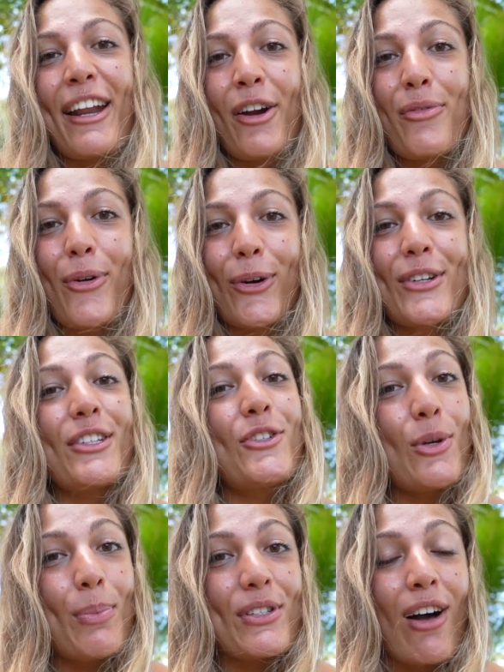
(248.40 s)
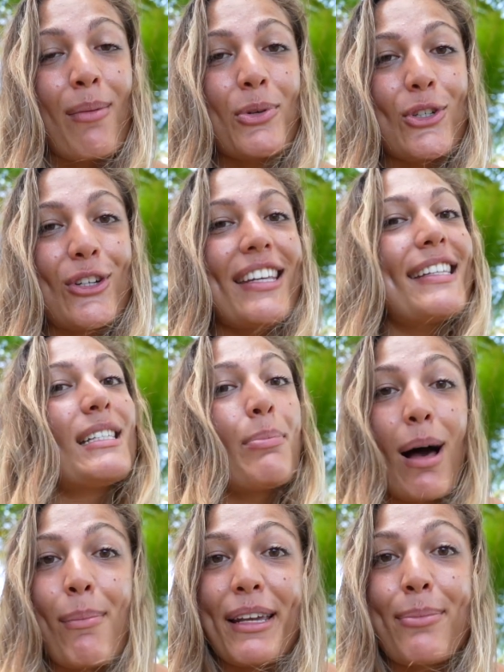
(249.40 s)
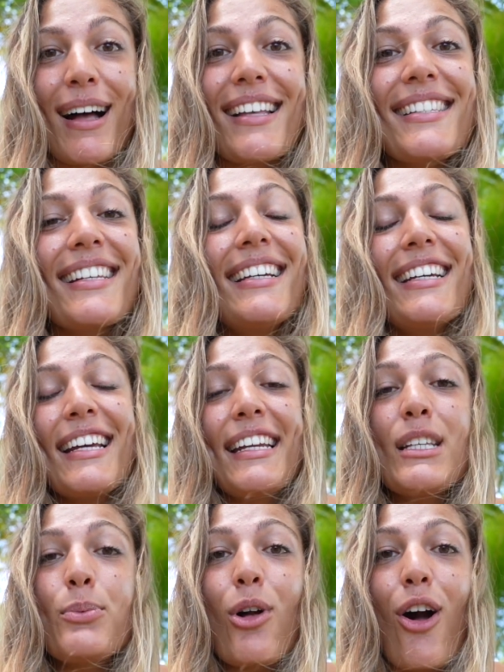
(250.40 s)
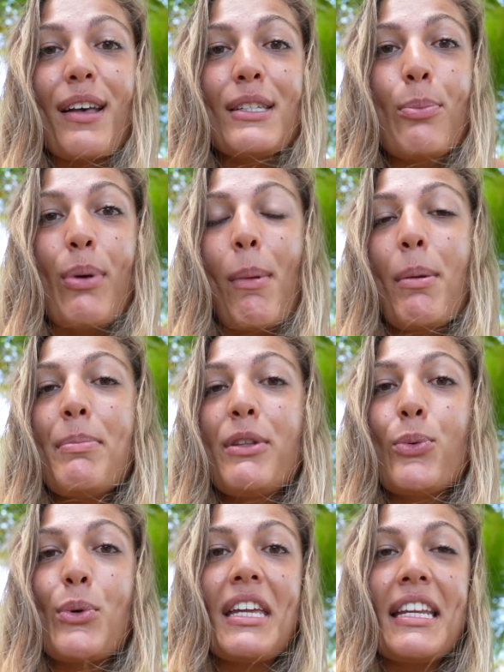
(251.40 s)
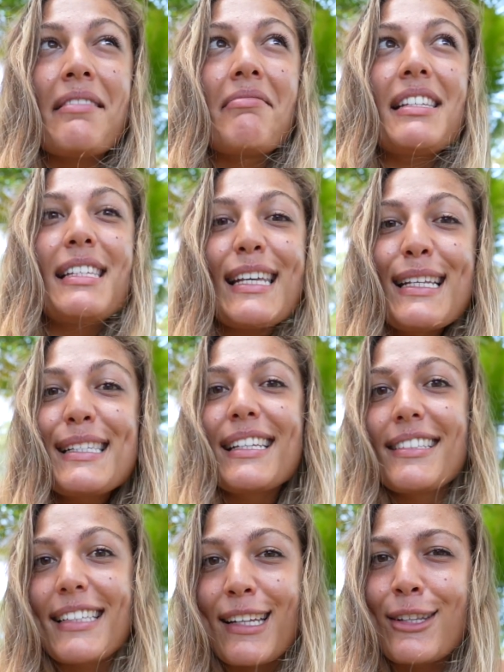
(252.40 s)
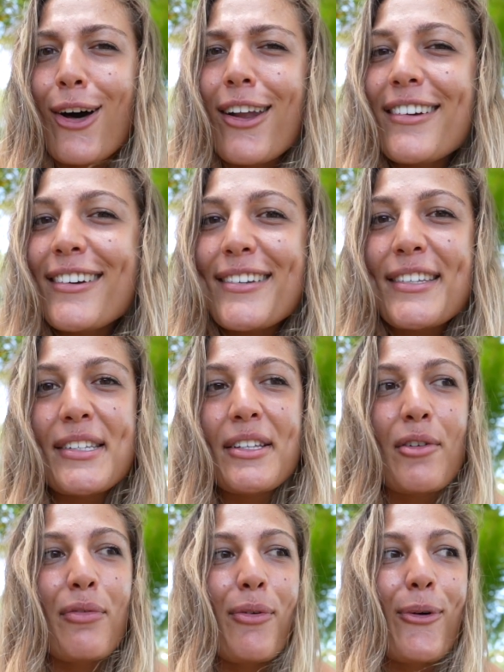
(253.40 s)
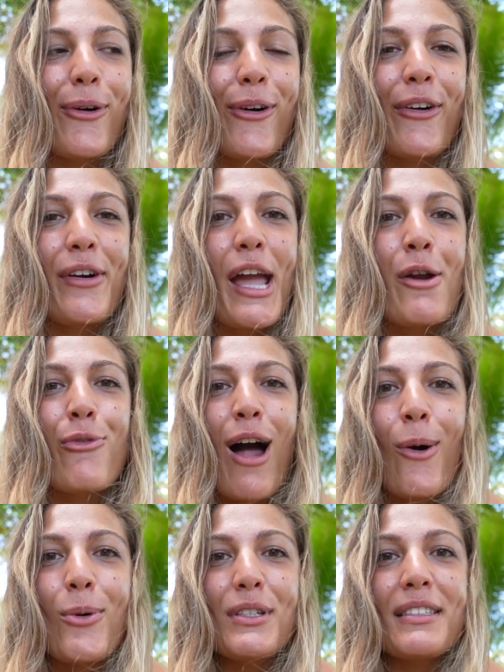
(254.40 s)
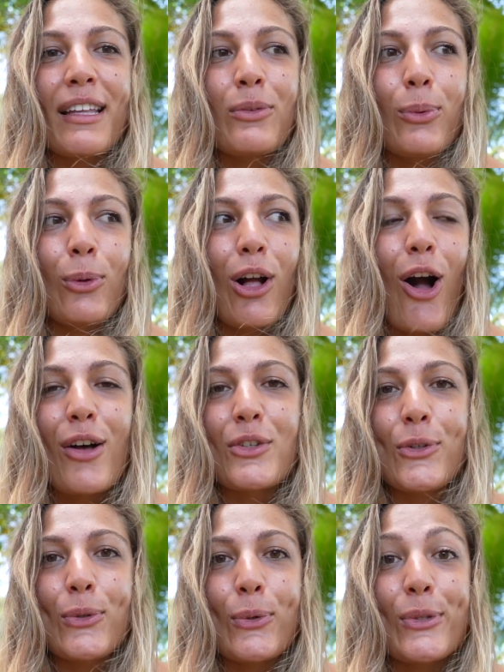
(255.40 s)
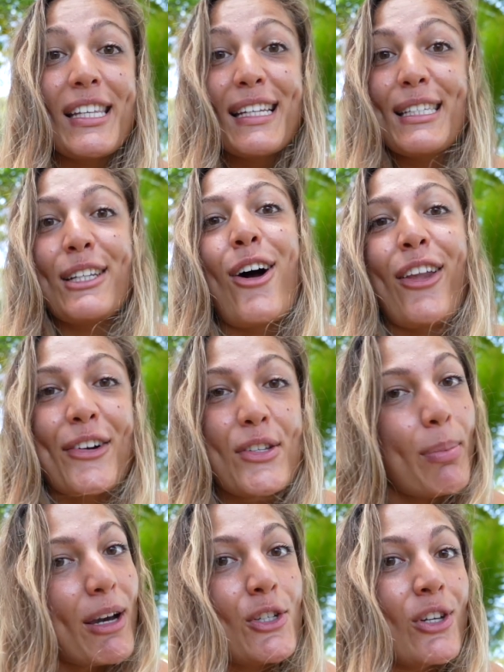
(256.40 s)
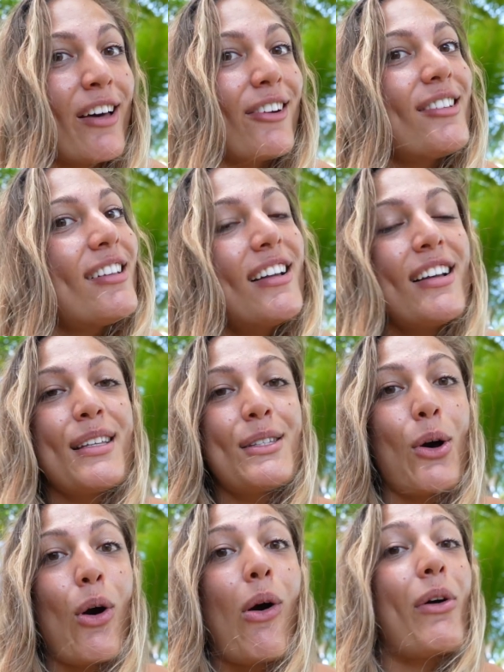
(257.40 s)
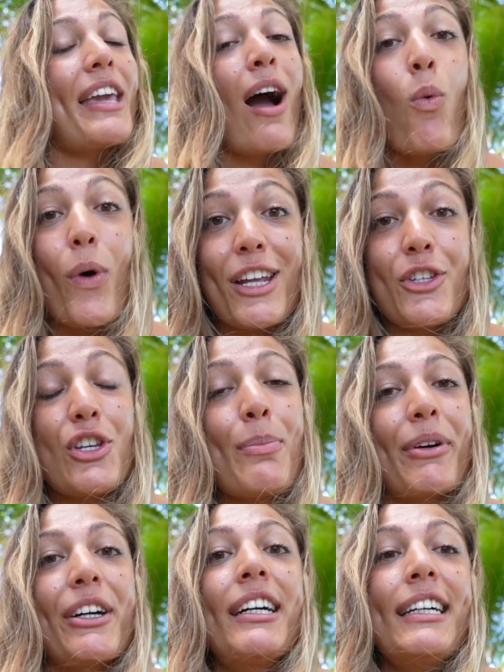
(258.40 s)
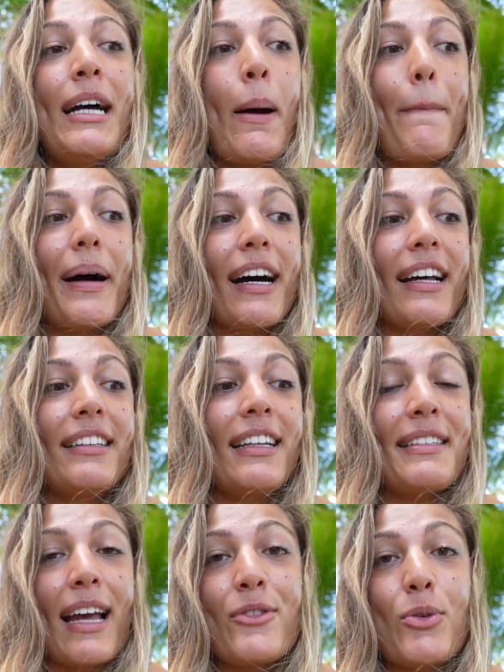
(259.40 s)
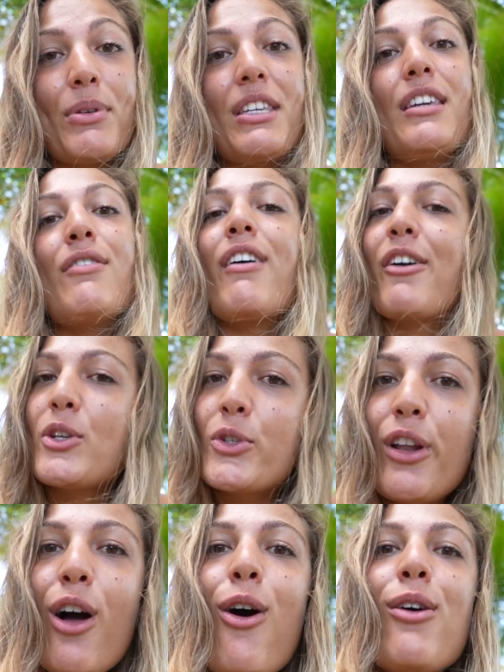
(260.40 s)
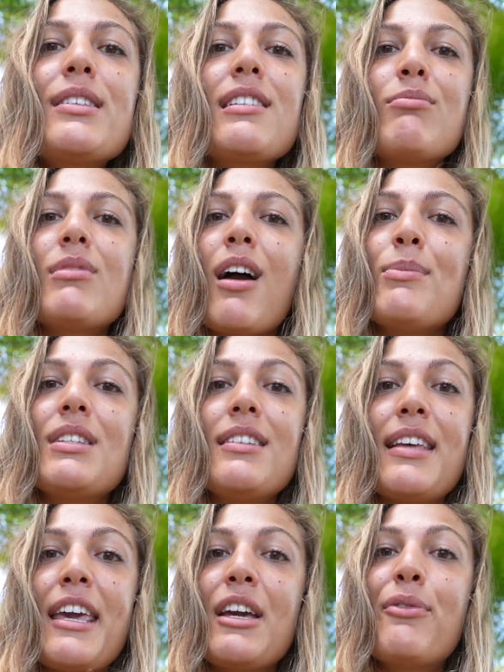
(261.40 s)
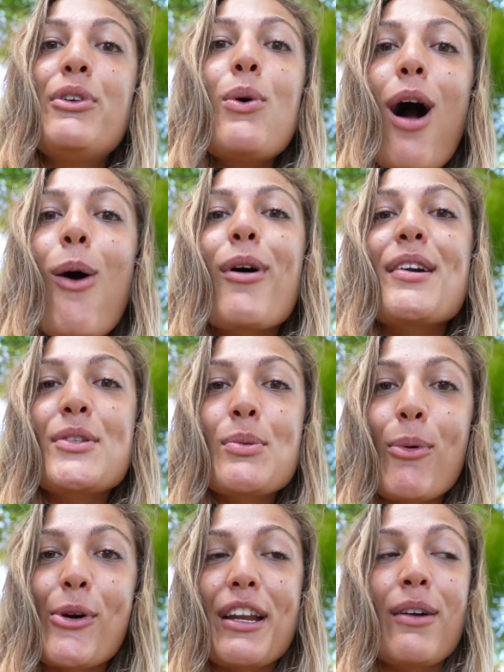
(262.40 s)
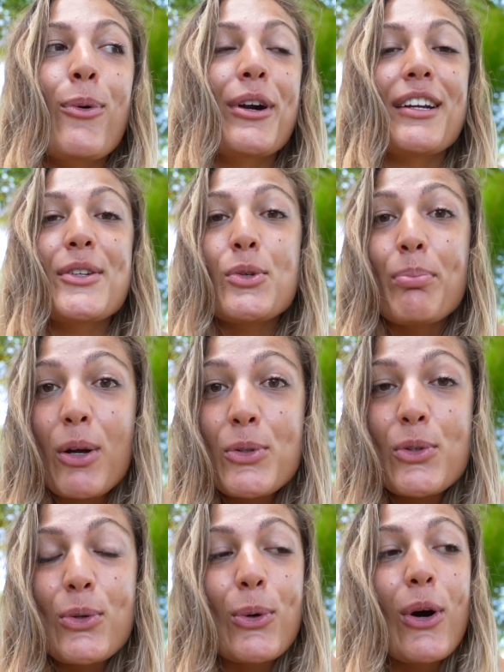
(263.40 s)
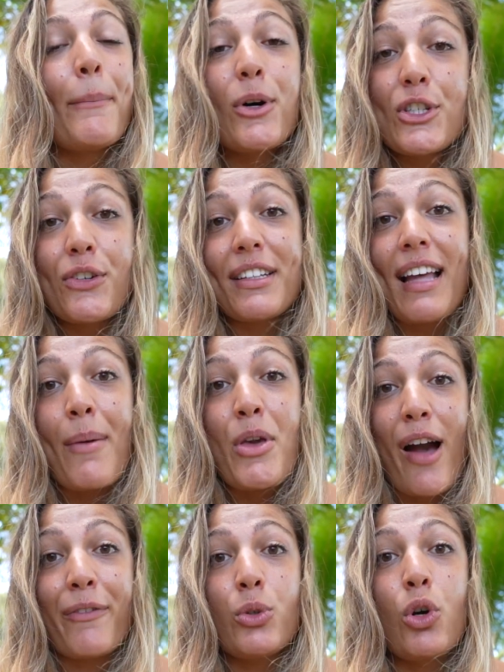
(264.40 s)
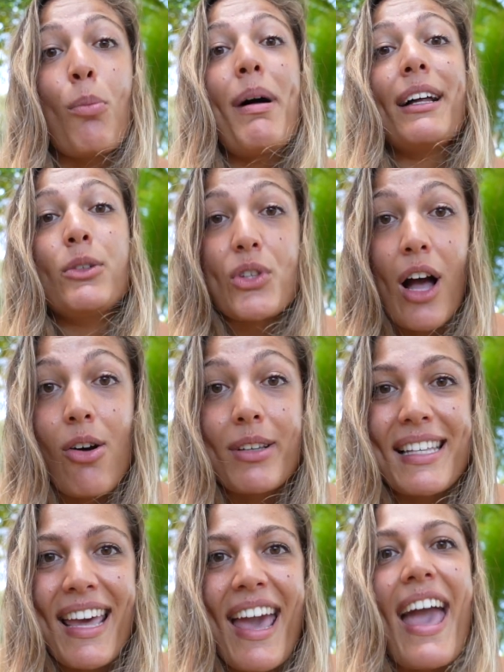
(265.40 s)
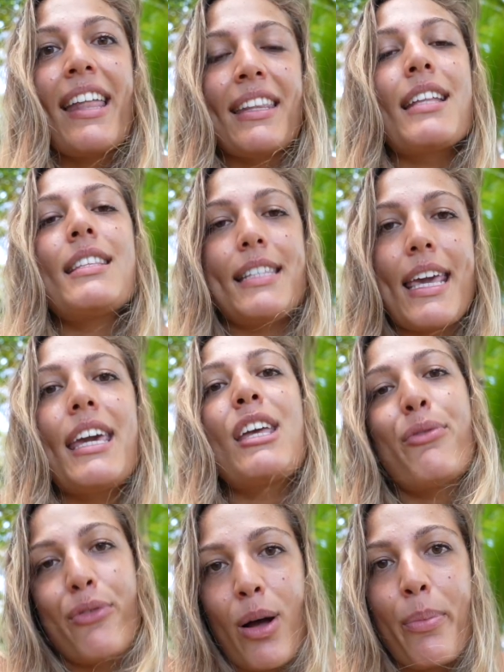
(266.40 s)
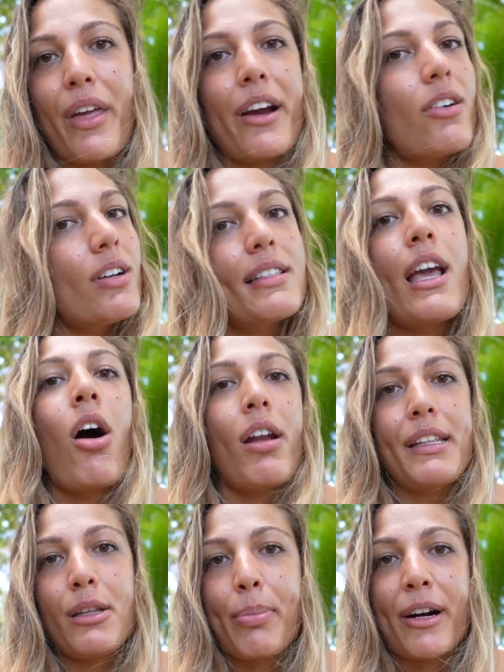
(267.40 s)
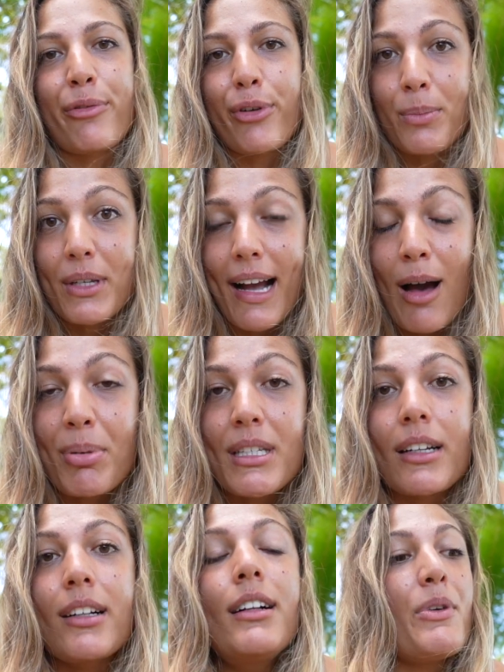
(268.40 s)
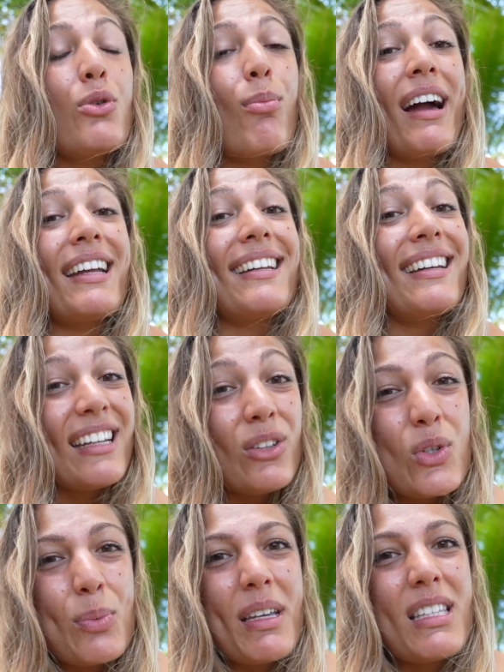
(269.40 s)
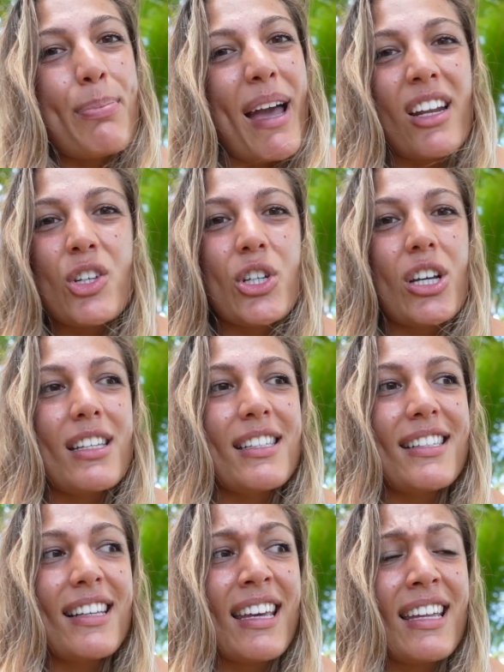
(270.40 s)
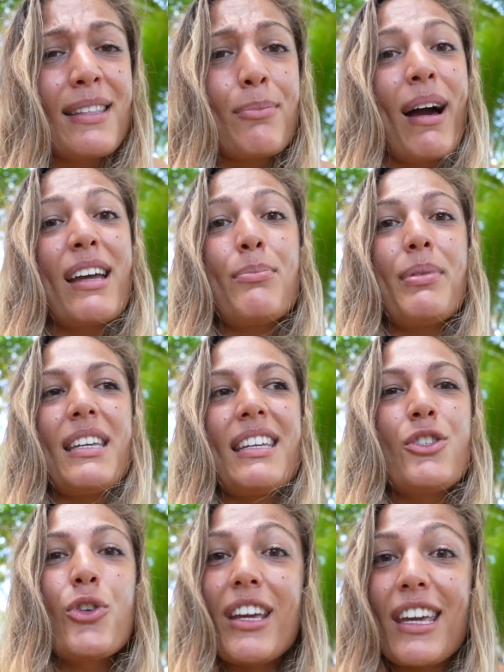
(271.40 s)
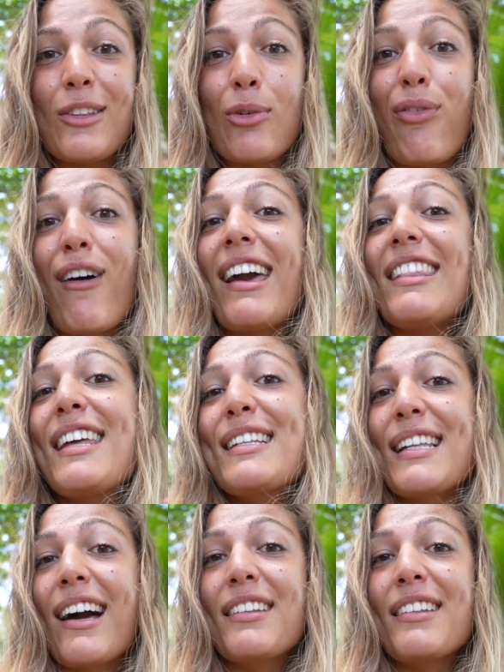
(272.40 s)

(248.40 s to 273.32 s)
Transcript: then, of course, the cheapest option is the public bus. This will cost you probably between $6 and $10 for a route that will cost you $60 by shuttle. So yeah, way cheaper, but they tend to be very slow. Sometimes they take few hours more than what they're supposed to. Most of the time you have to go back to San Jose and then take it from there because they only depart from the capital. You might need to speak Spanish because it might be tricky to find the exact